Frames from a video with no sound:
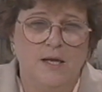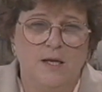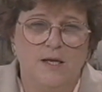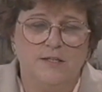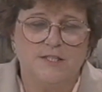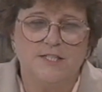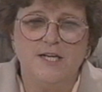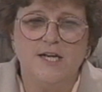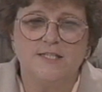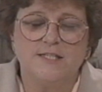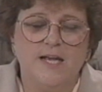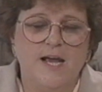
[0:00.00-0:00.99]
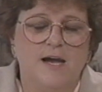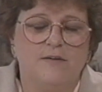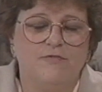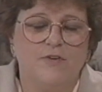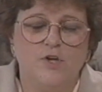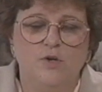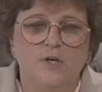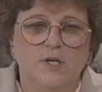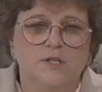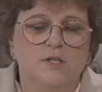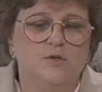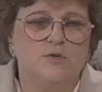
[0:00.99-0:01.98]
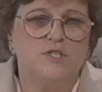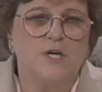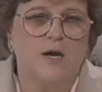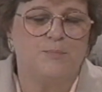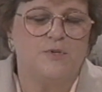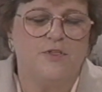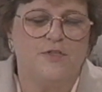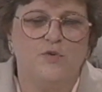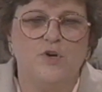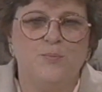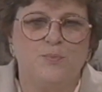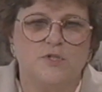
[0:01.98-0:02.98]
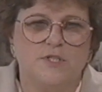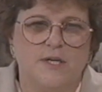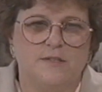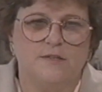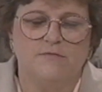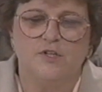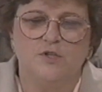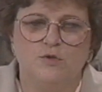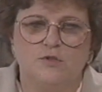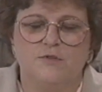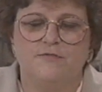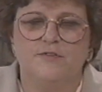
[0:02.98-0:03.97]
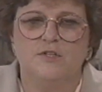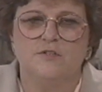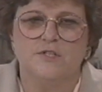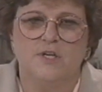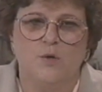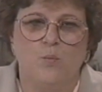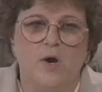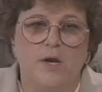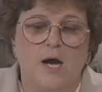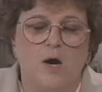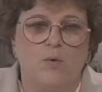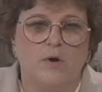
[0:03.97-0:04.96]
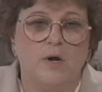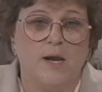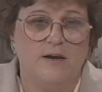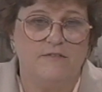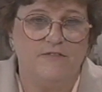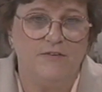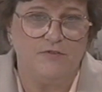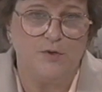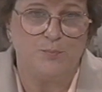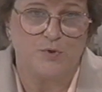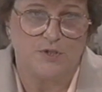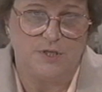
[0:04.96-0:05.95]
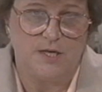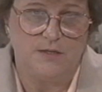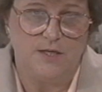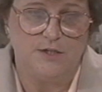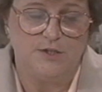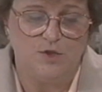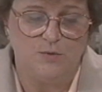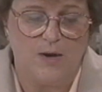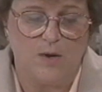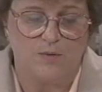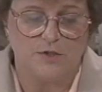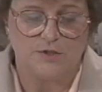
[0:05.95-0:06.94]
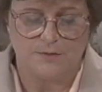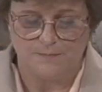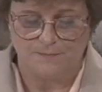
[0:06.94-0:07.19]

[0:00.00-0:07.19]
In CSF, you can lose up to 30% of the neutrophils in 1 hour and 50% in 2 hours.